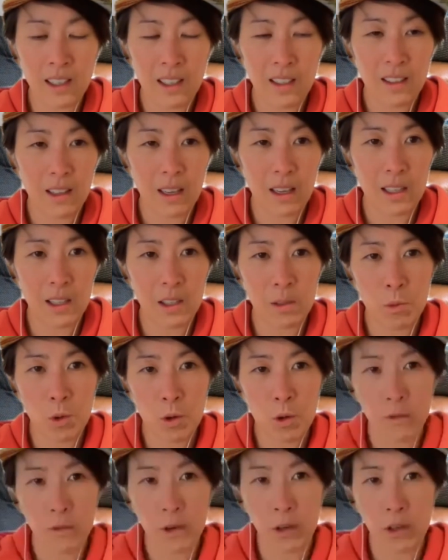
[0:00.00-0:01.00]
It's
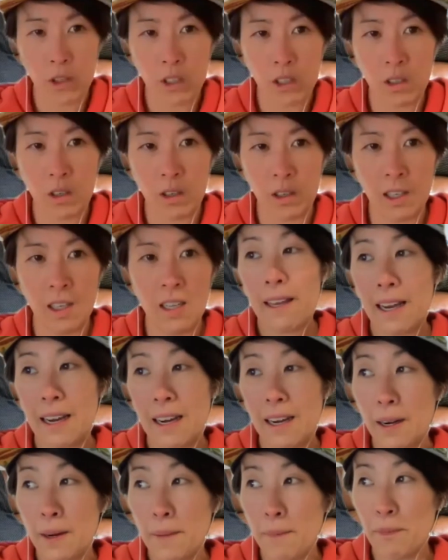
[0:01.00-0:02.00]
more focused on
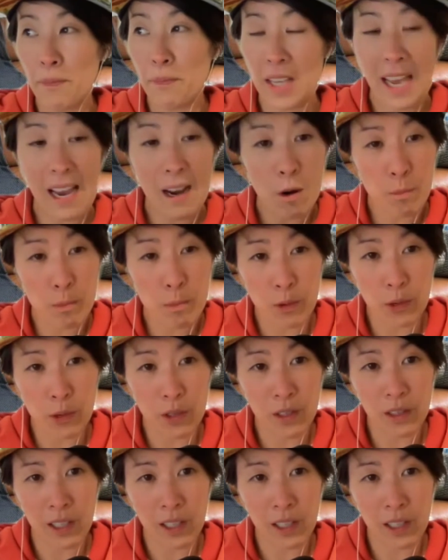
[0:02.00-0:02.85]
the output.